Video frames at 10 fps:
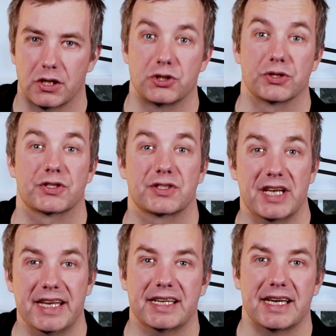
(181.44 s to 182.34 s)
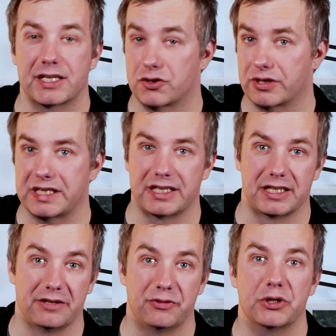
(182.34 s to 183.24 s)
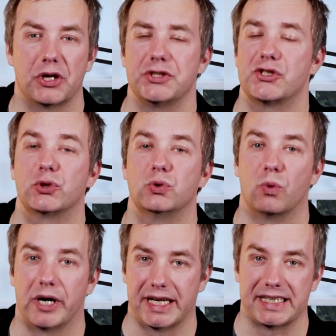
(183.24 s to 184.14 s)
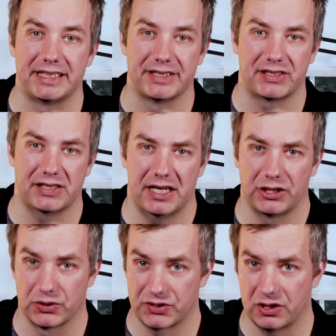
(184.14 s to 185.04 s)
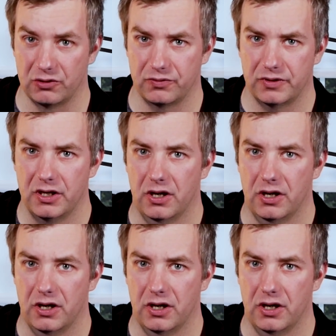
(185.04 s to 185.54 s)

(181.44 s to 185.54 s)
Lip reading: Just take extra care if you're going to wire this yourself.